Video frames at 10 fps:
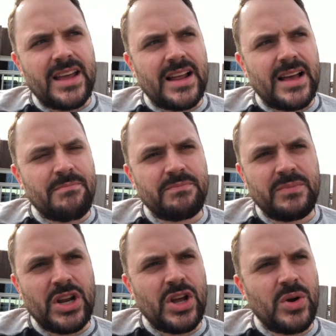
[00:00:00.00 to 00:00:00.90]
And
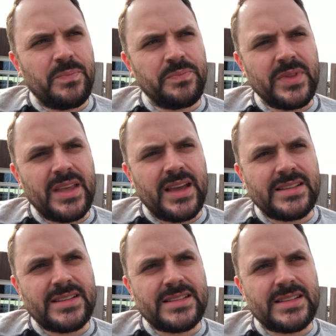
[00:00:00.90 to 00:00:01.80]
I'm,
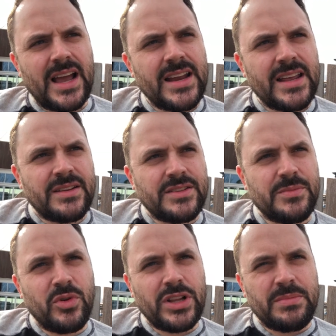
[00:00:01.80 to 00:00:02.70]
excited to
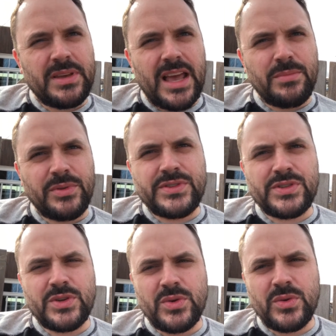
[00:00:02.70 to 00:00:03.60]
really be able
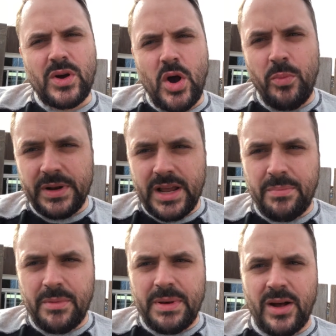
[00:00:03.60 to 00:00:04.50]
to open
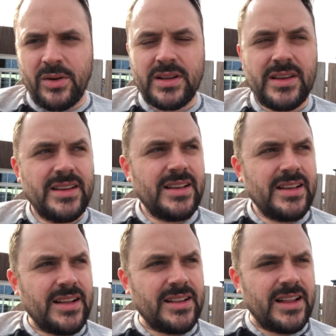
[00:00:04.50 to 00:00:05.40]
up about
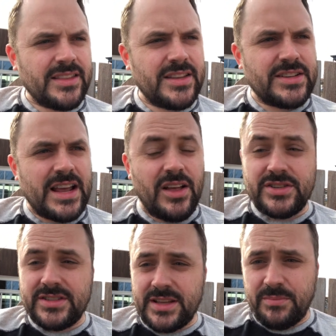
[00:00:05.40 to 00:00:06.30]
a lot of the
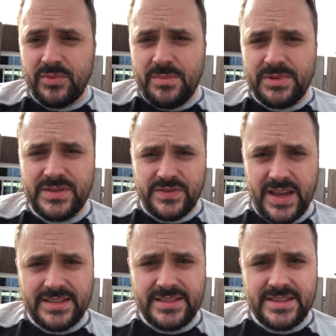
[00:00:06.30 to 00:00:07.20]
challenges that Premise
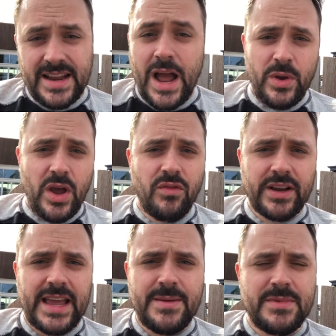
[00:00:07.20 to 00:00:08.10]
faced and how we
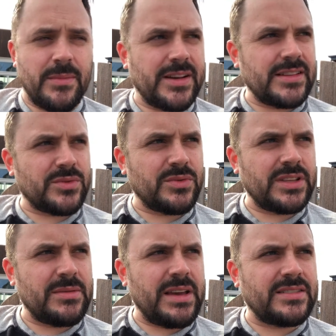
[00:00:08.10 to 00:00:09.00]
overcame them, because it's a
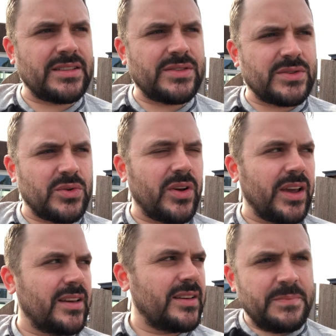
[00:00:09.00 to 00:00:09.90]
really amazing
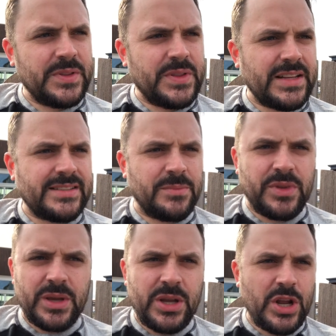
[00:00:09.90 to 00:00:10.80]
story. But that's
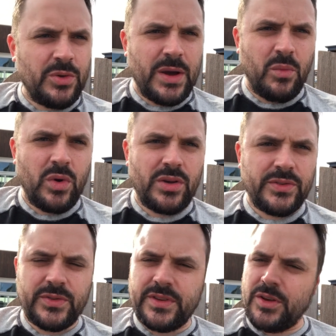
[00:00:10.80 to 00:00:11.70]
something, that will
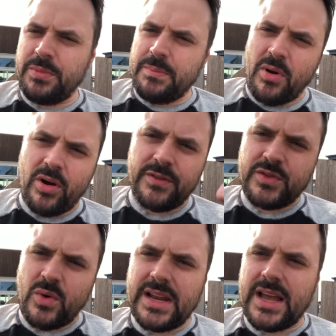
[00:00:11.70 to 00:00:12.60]
still be part of
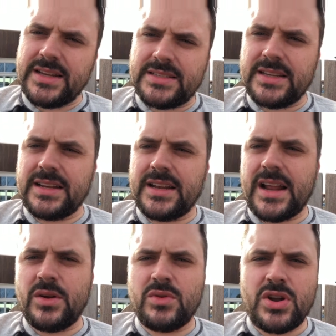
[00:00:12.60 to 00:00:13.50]
2019, and
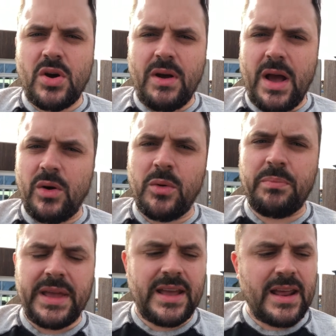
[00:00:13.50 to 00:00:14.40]
I don't know how it will
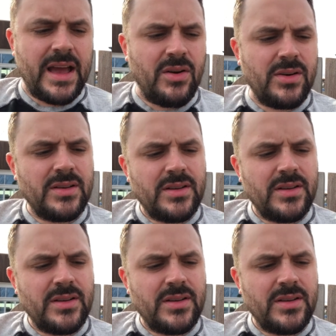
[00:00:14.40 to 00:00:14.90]
pan out.